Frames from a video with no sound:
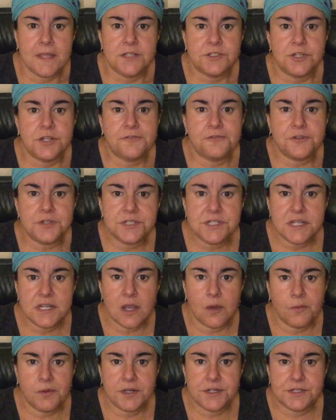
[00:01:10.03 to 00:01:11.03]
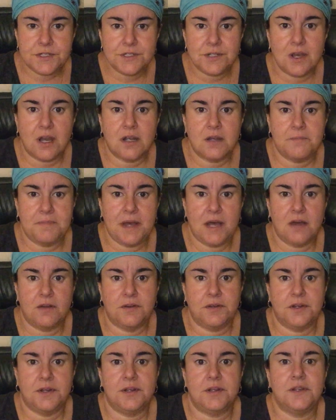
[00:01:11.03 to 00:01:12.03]
So the first thing I wanted to talk
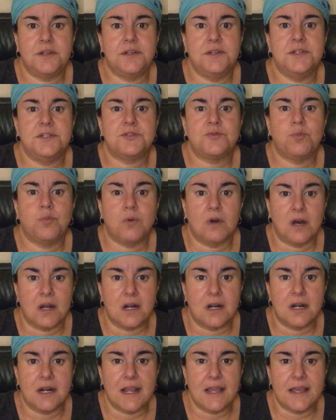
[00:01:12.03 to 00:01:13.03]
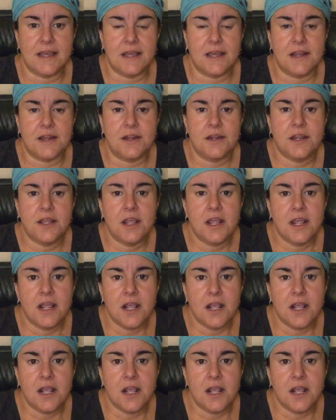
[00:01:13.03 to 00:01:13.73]
about is water. And